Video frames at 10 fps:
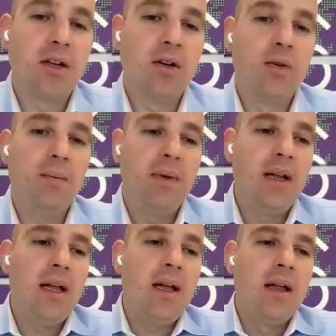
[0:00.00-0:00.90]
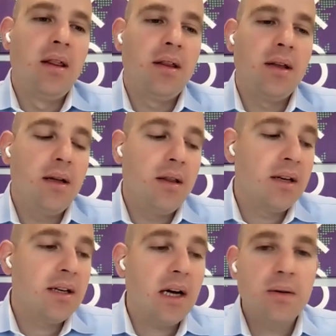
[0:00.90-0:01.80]
So
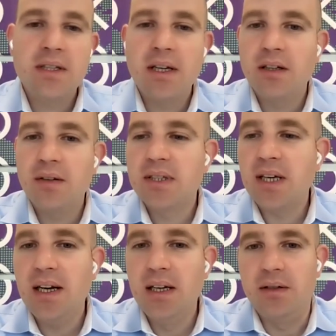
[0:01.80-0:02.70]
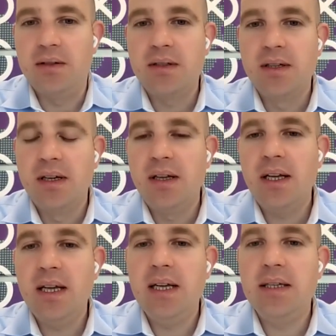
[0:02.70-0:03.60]
the downside of silos
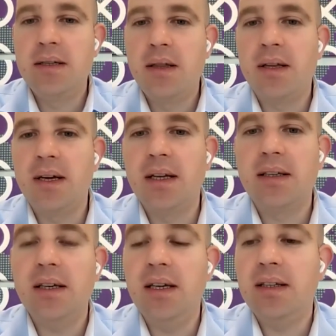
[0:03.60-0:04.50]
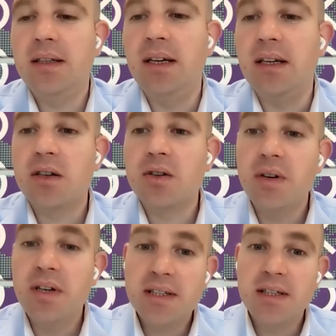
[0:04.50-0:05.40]
is that it
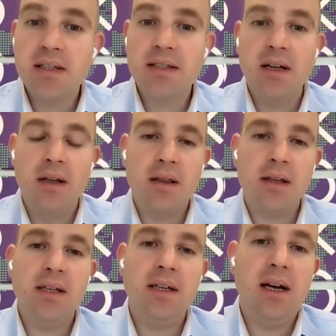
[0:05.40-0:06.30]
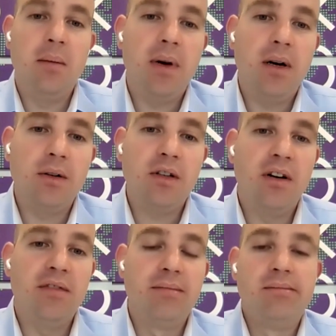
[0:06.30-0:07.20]
increases the amount
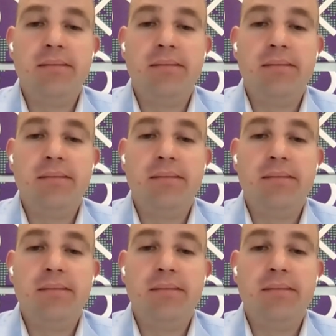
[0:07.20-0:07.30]
of